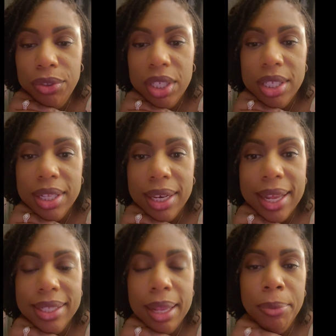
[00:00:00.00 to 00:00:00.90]
This is the
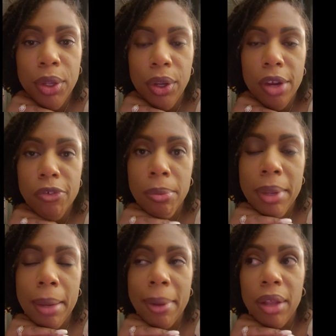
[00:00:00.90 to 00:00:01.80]
last time you'll hear from
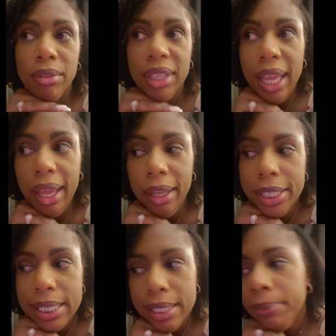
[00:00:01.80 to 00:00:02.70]
me about
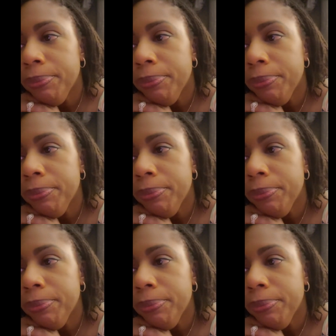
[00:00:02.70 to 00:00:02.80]
that.